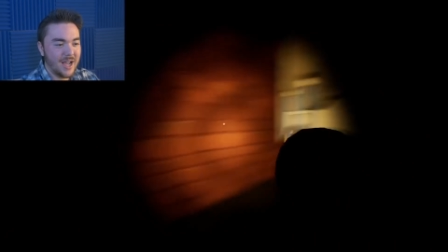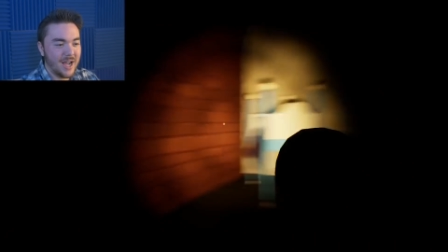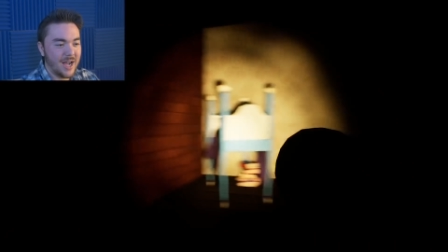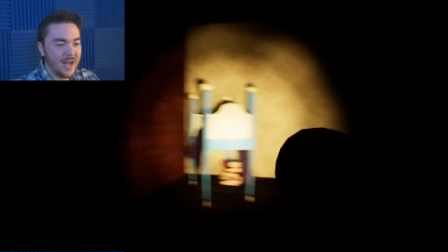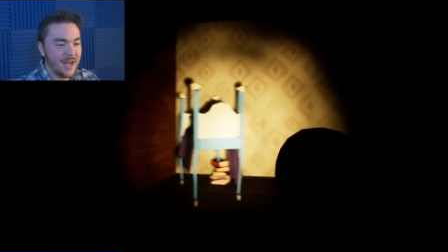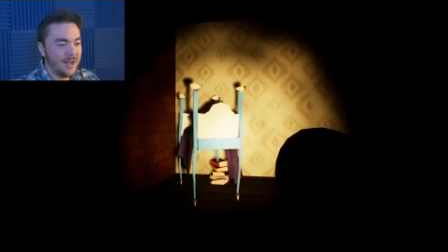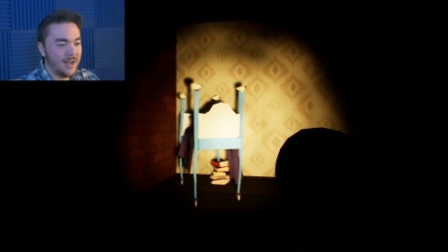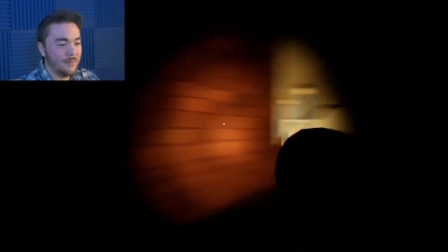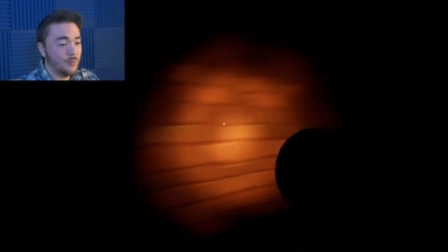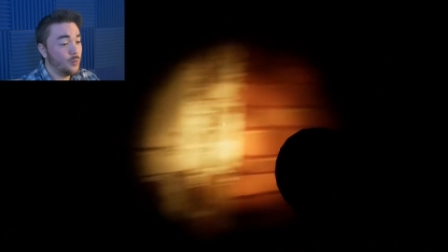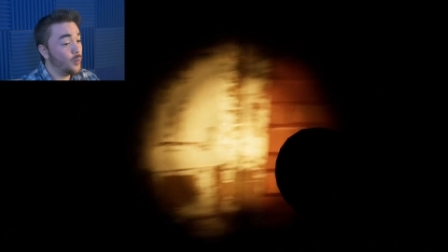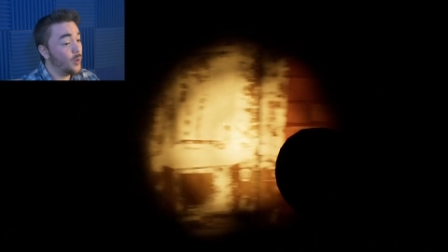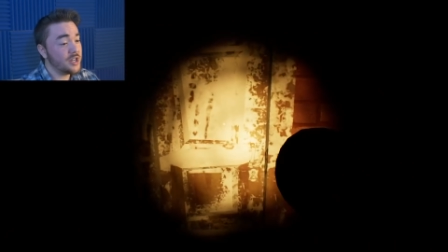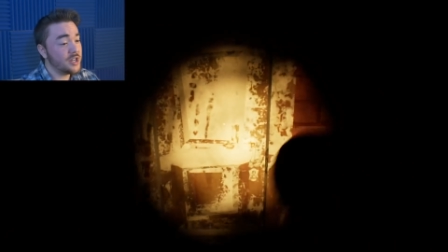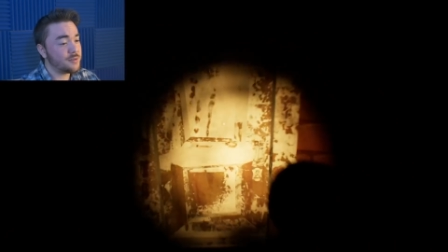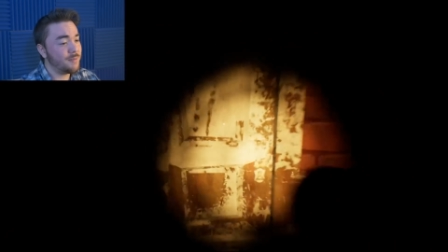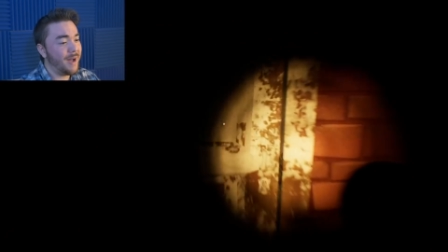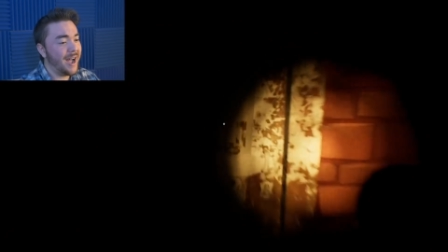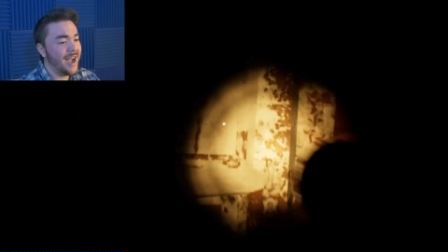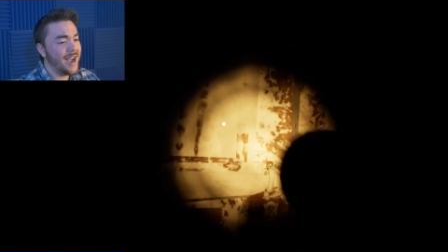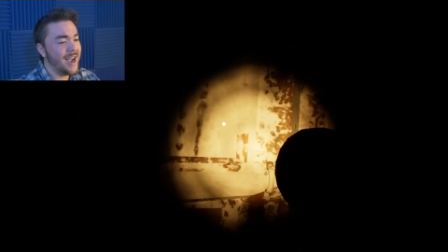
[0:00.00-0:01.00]
Um,
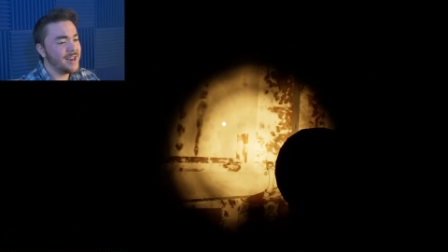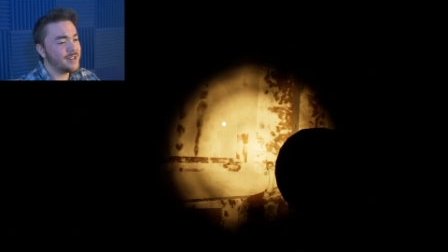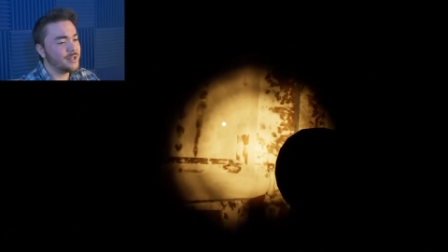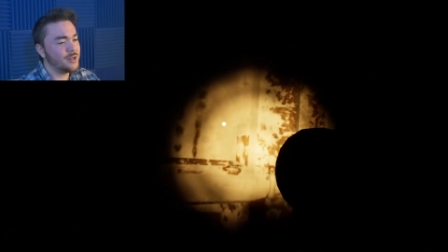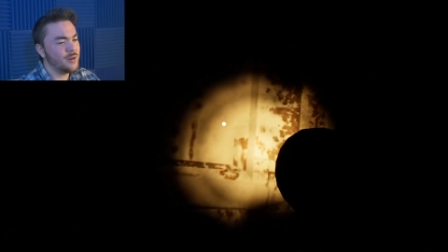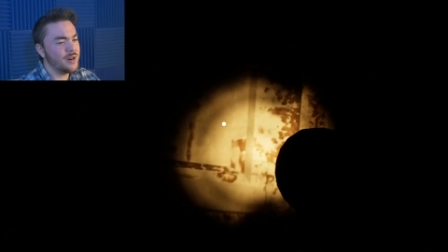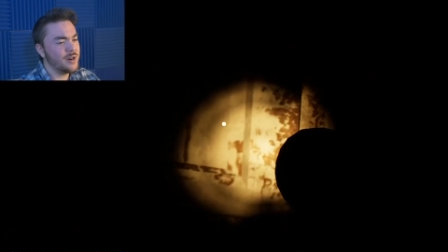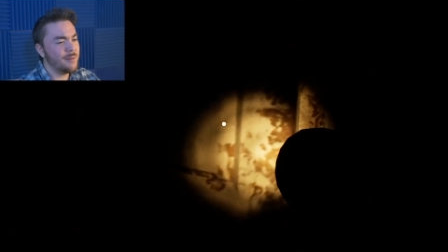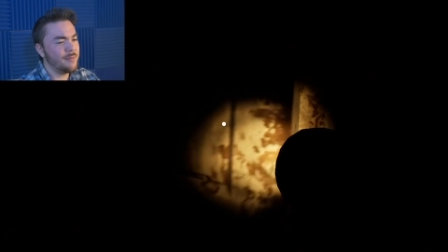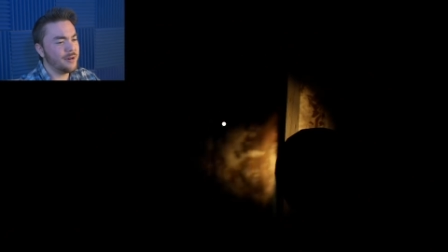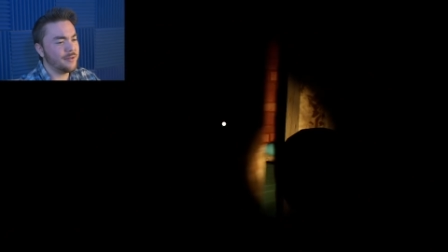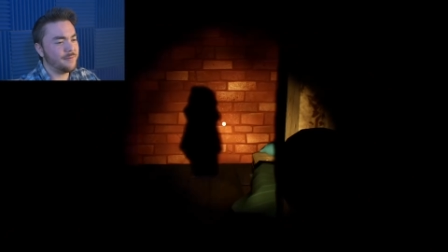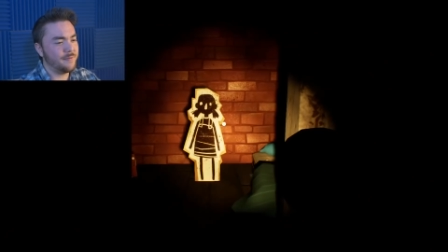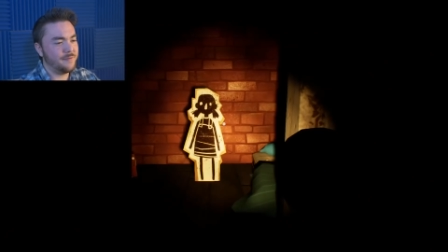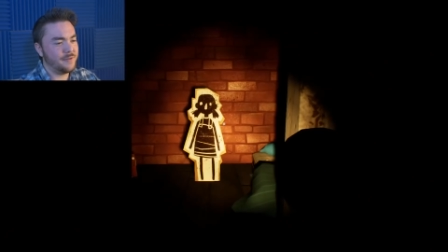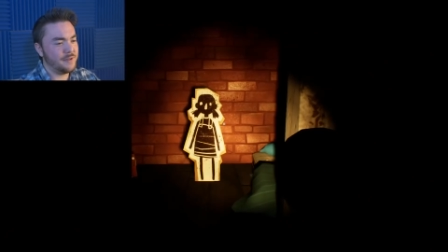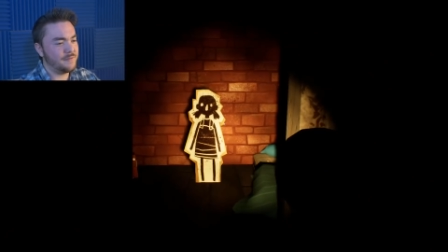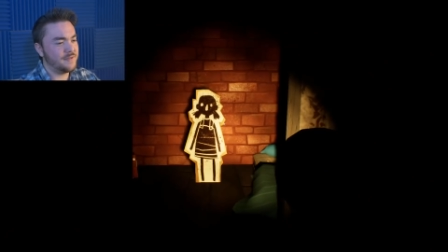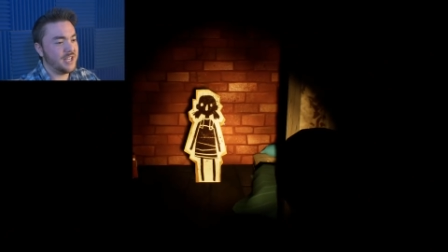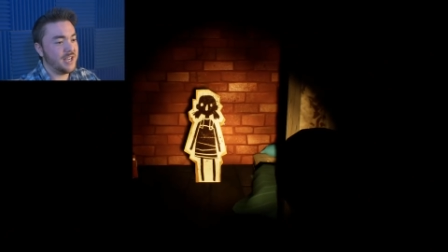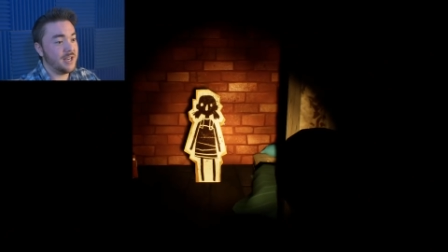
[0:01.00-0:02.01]
what's behind door number
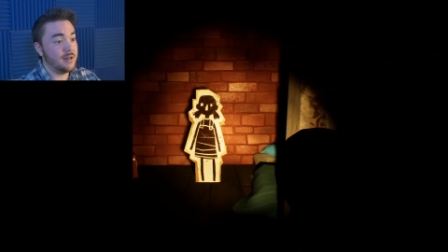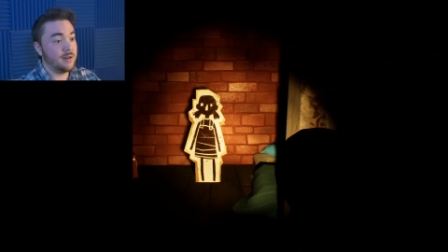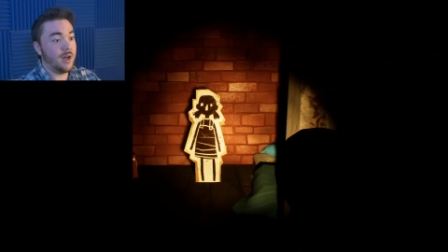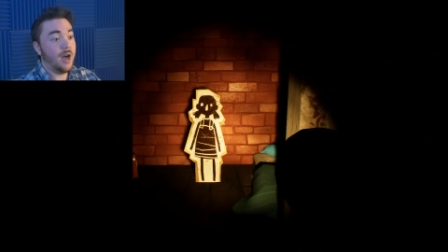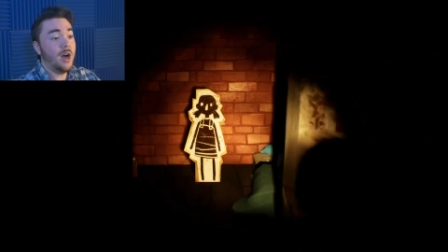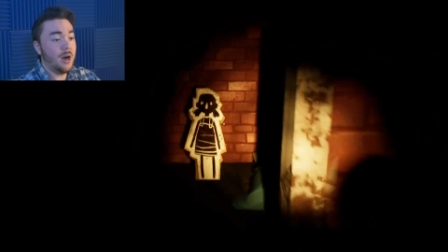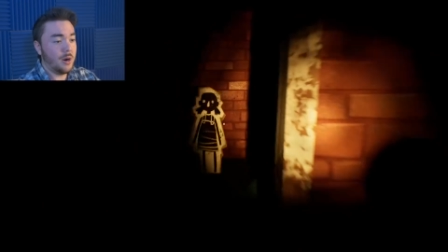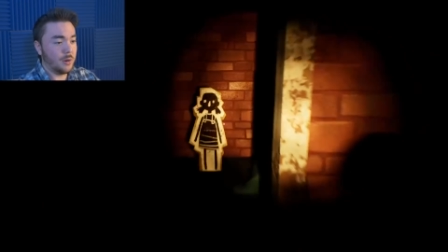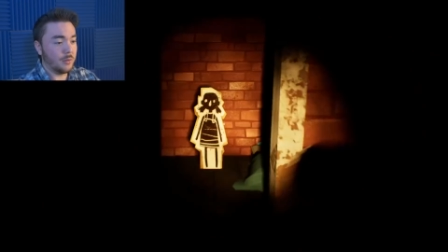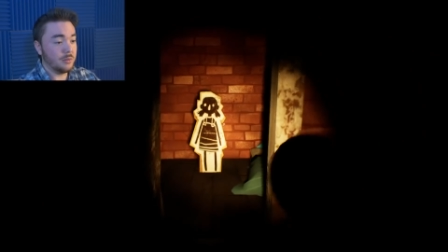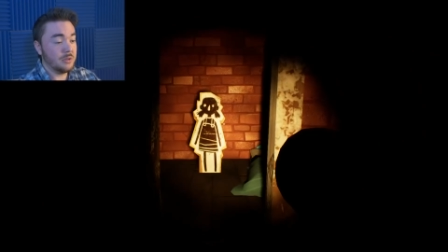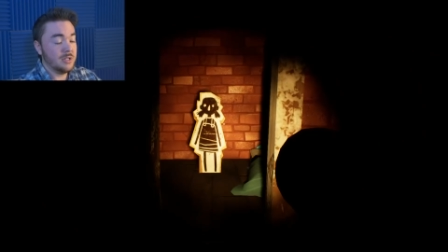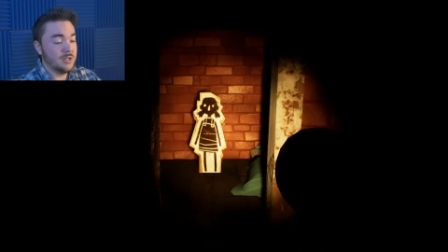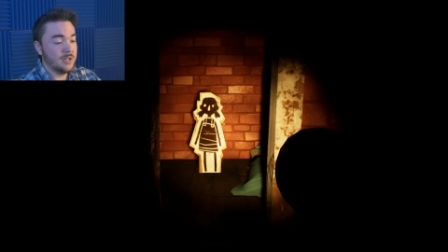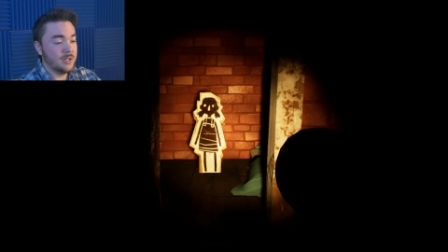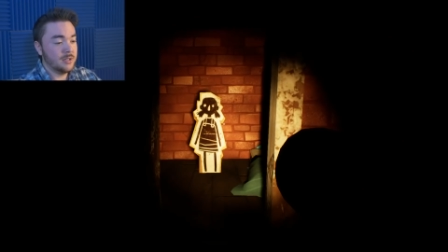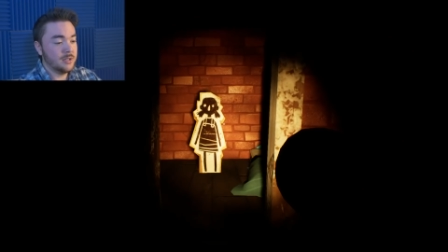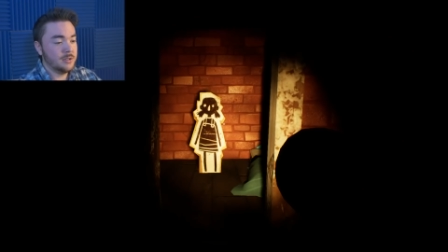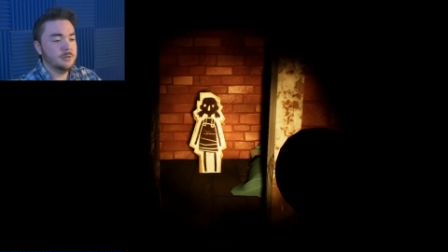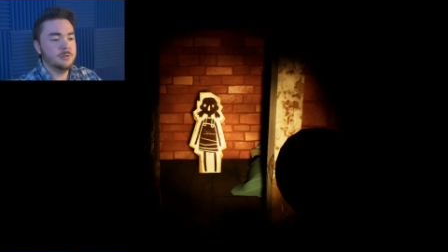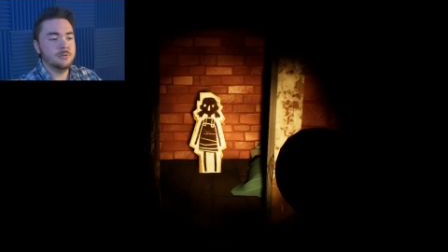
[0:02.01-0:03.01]
15? Oh,
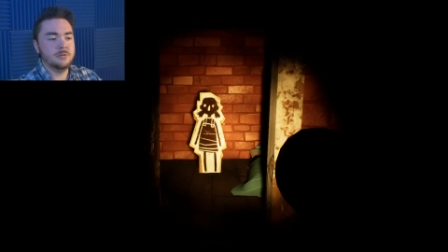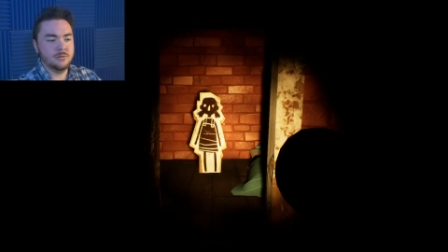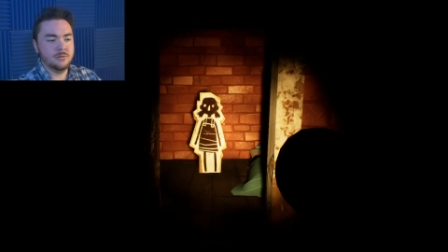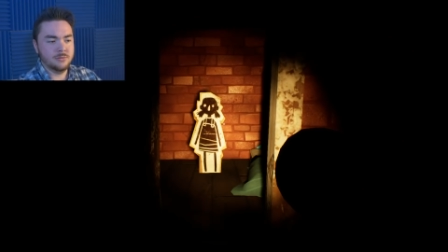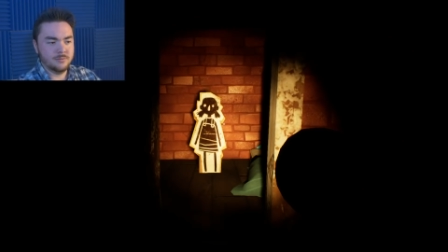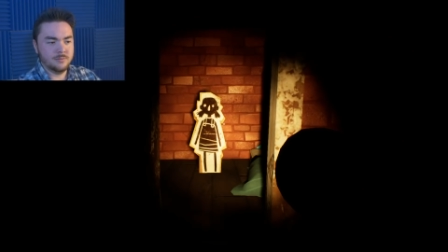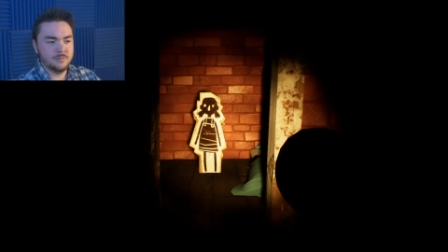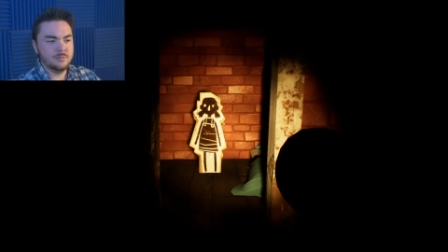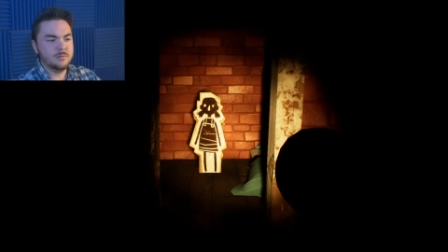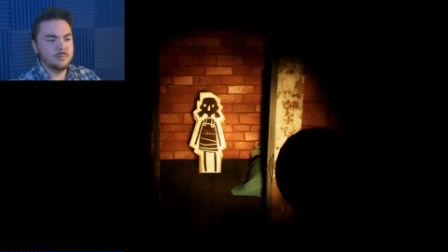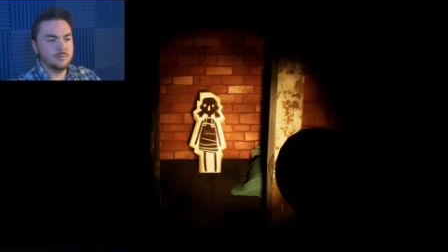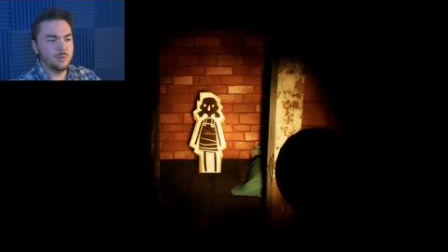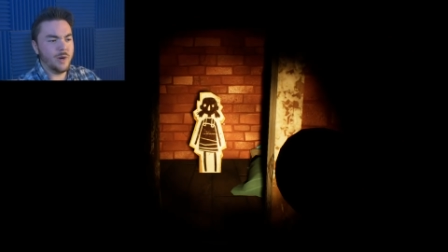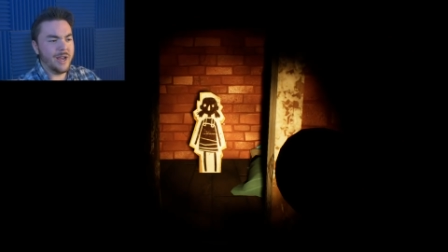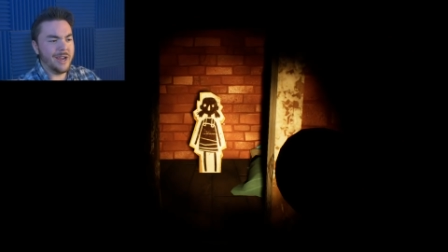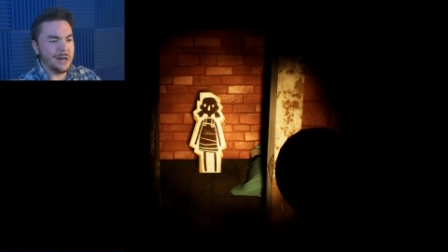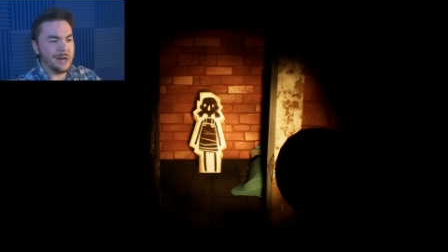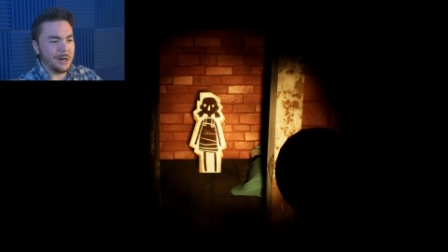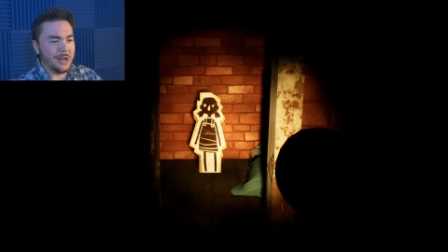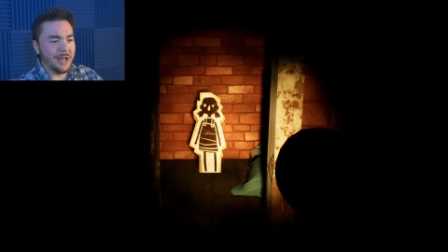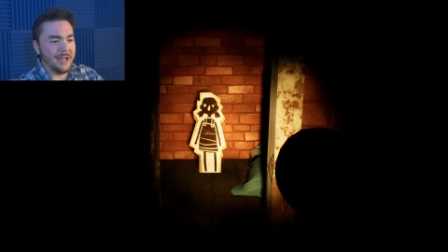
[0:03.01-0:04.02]

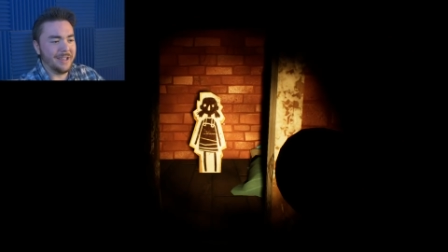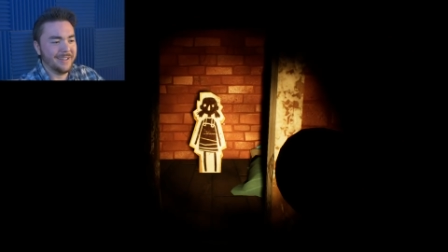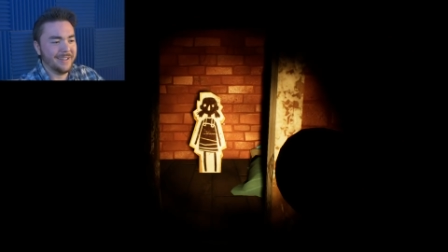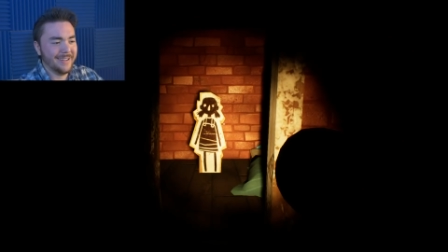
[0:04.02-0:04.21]
weird.